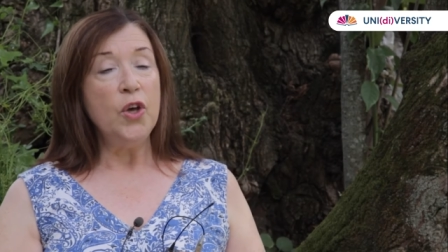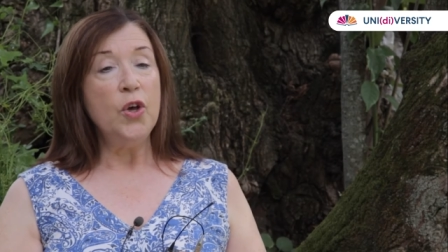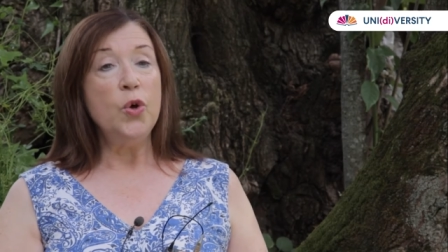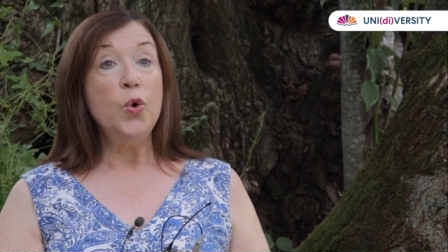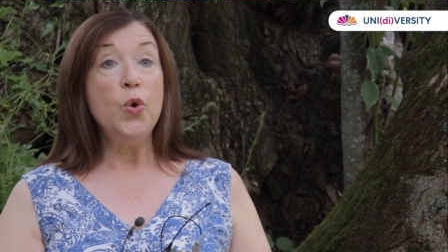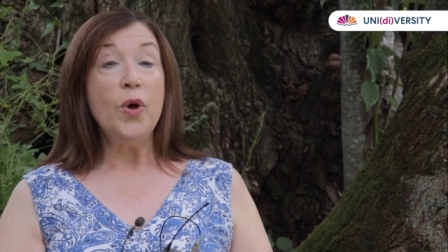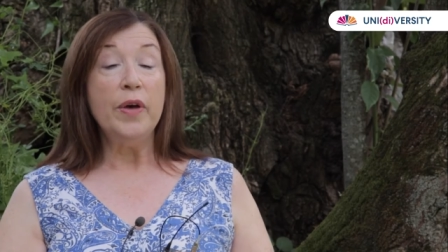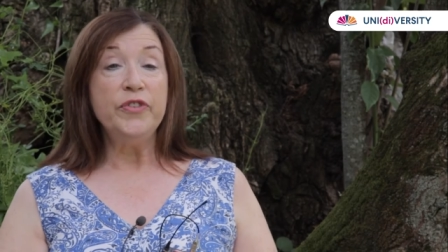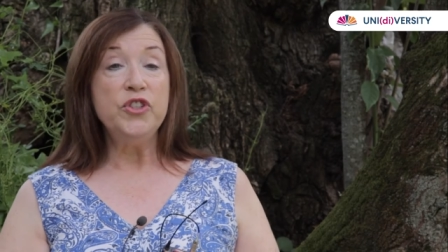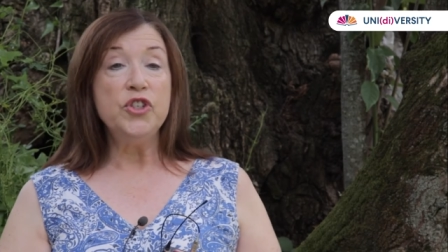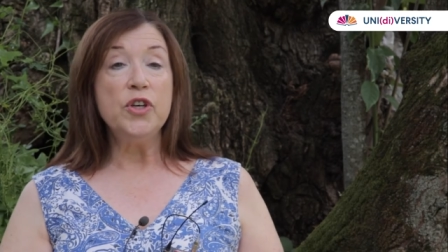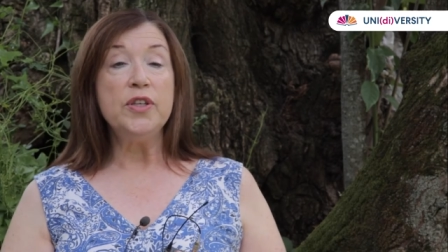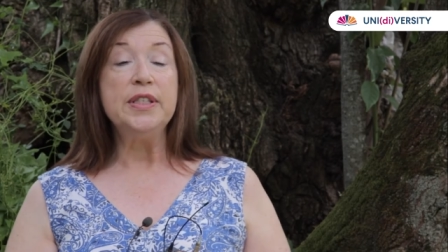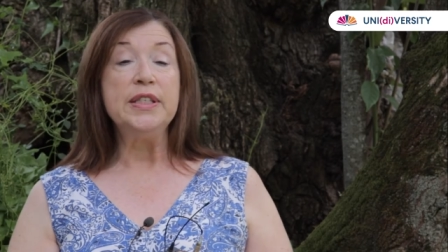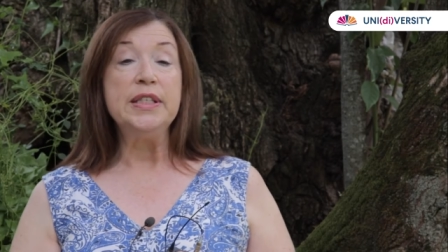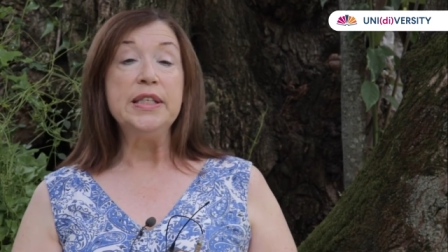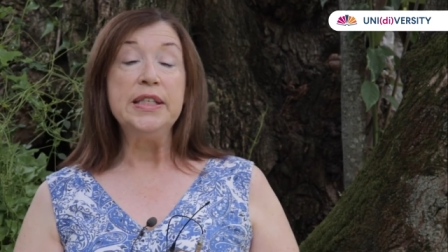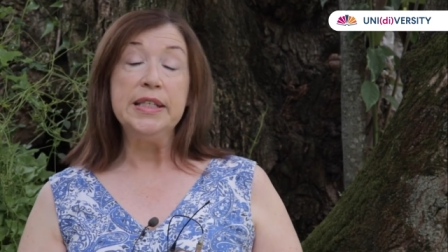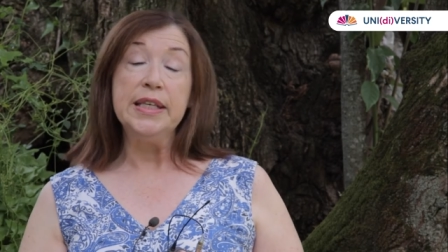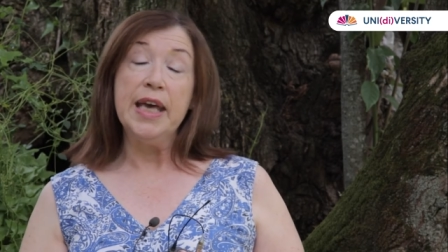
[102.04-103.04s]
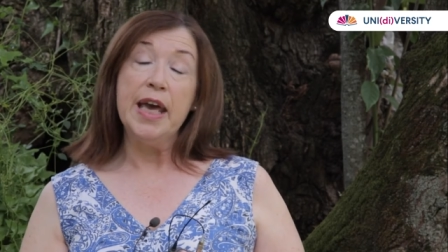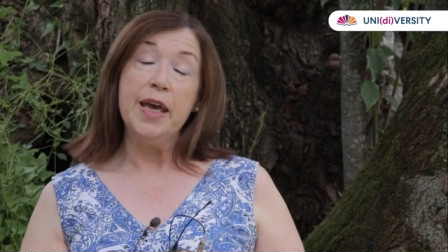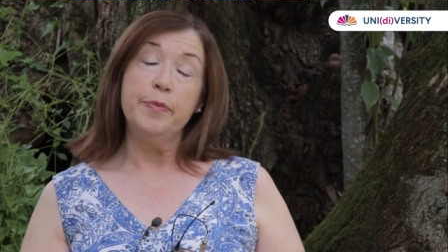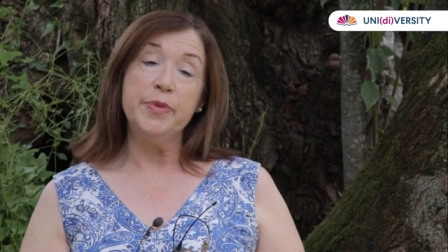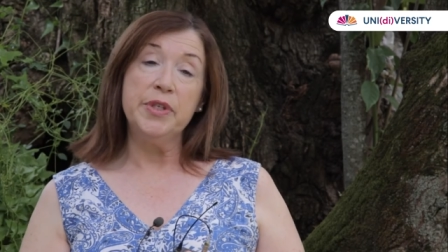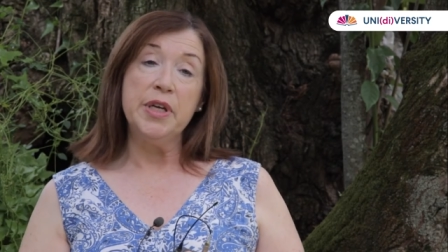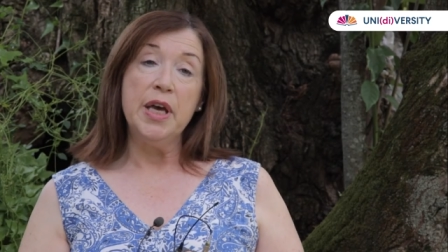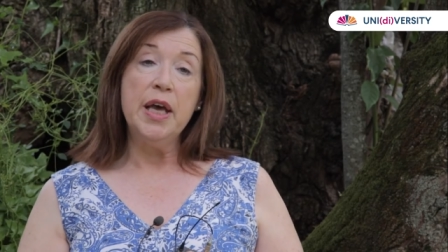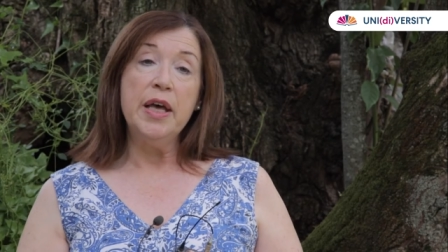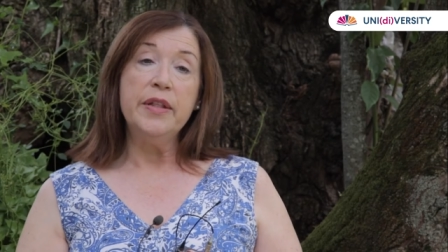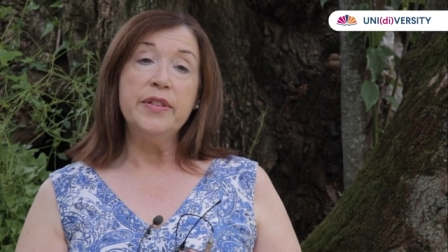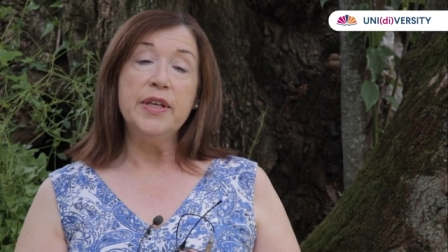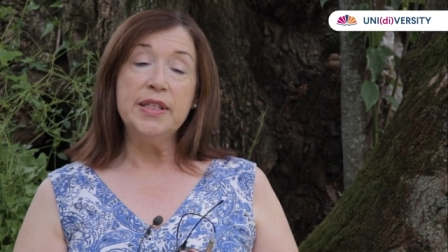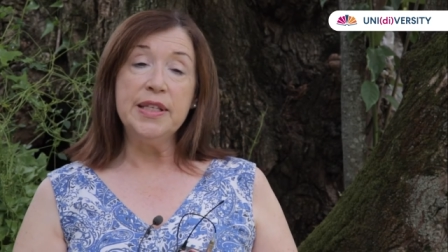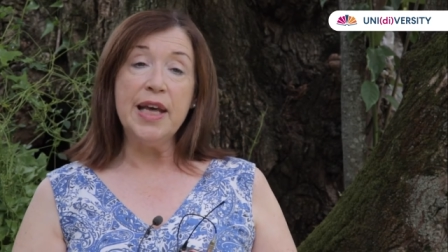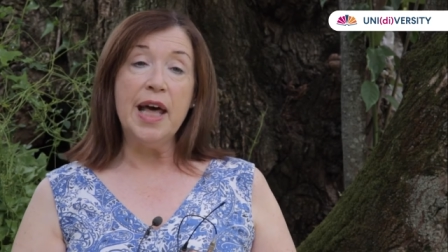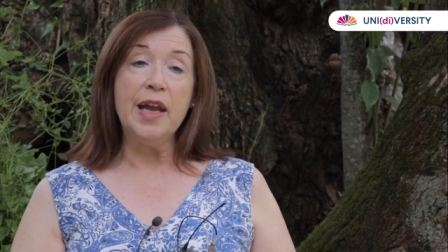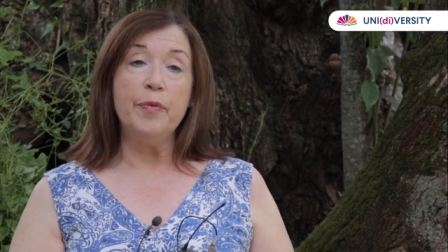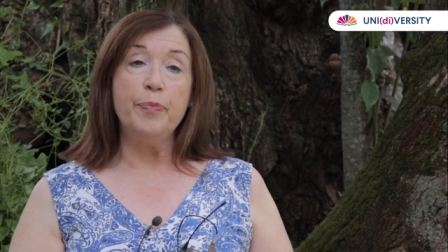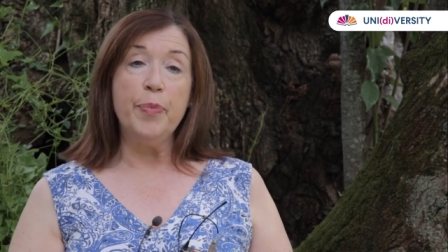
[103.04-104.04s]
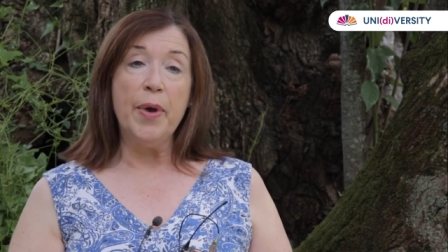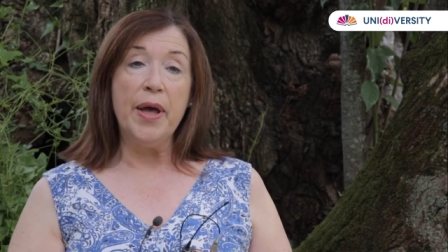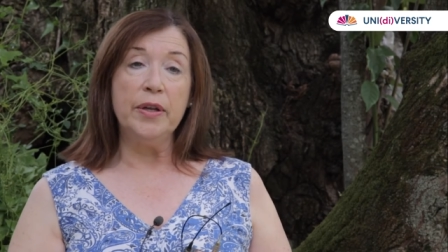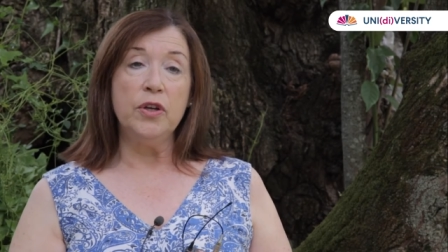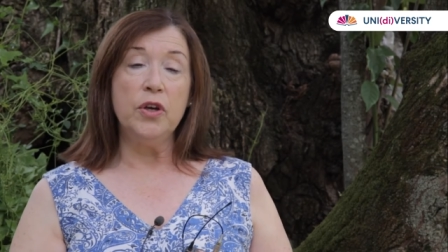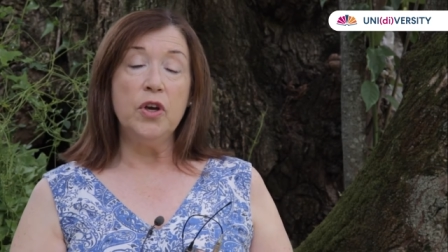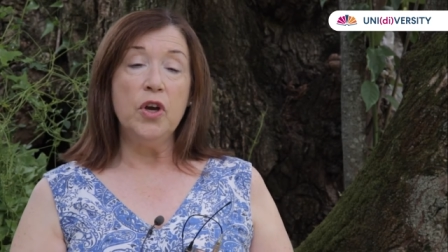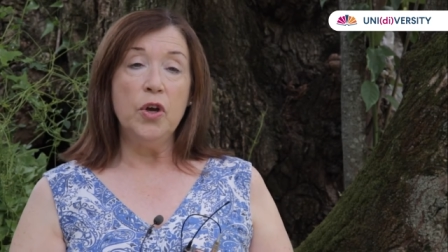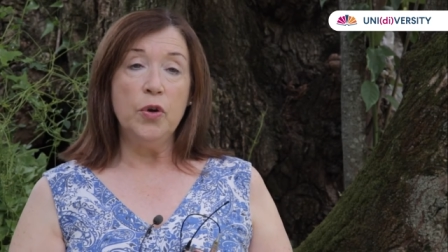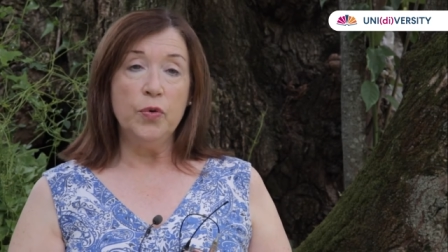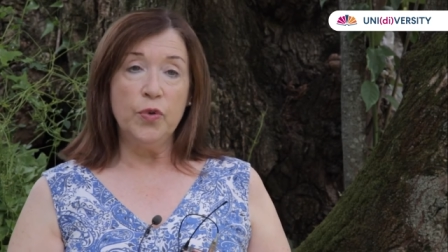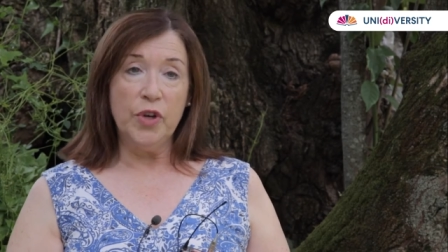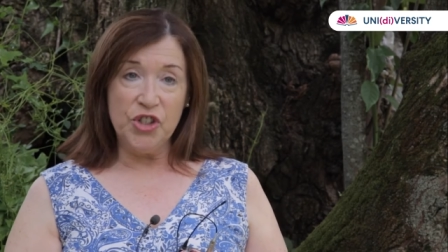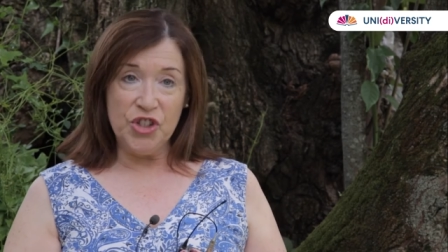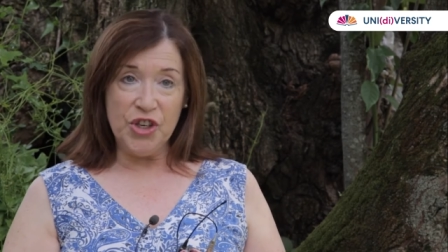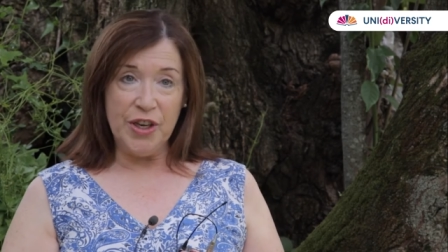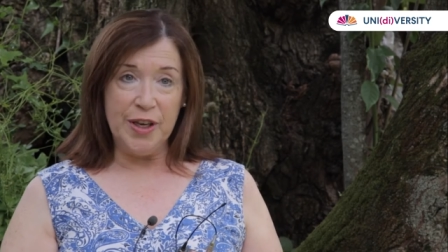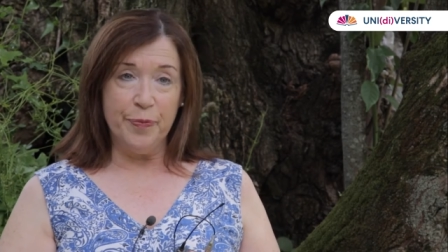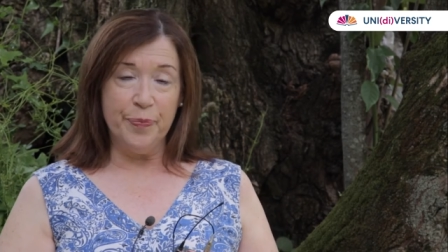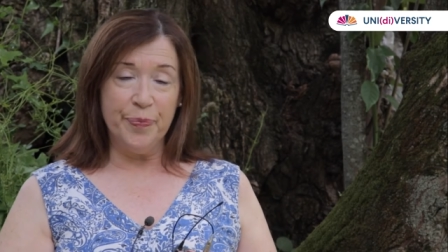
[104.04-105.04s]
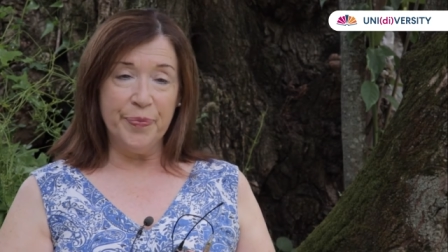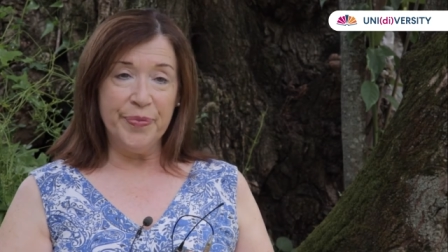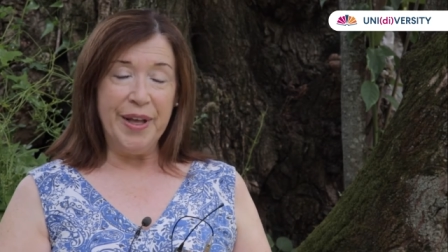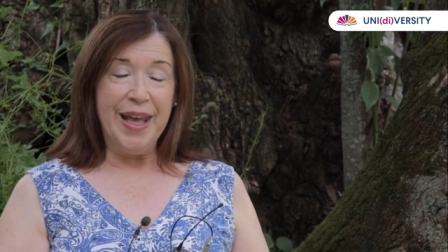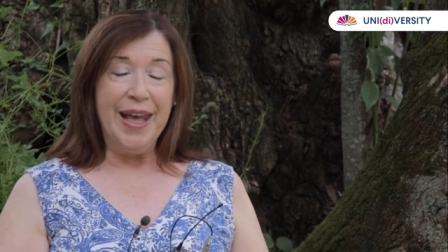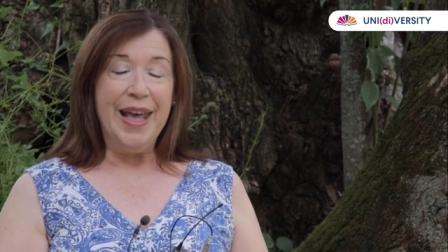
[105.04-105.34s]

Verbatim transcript: who have just escaped the Taliban regime.